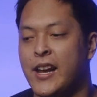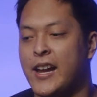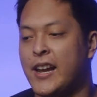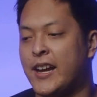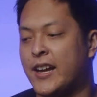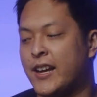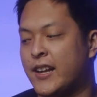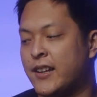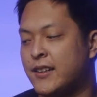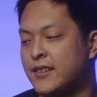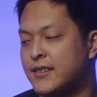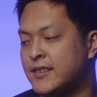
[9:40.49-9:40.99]

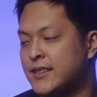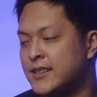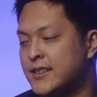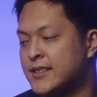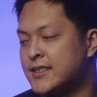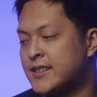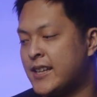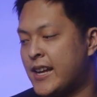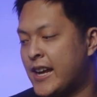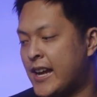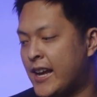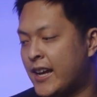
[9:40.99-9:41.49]
And
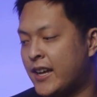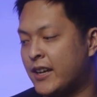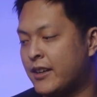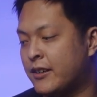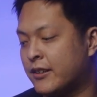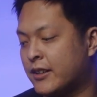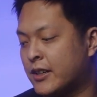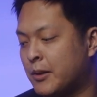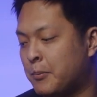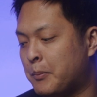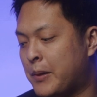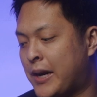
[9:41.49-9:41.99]
this
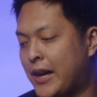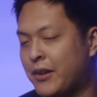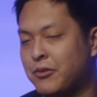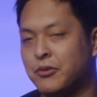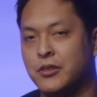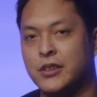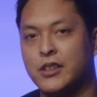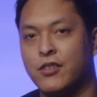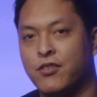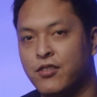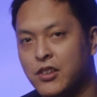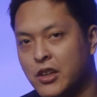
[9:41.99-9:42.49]
head combined
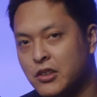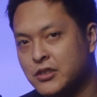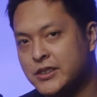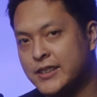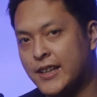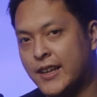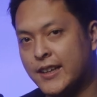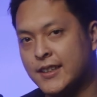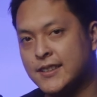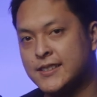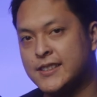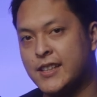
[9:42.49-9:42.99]
with the
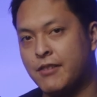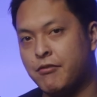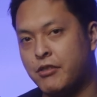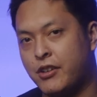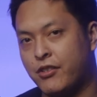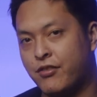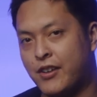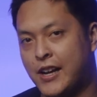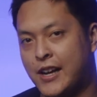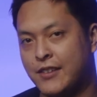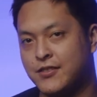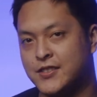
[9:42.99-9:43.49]
Flowtech
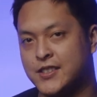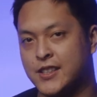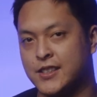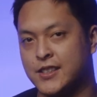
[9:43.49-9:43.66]
75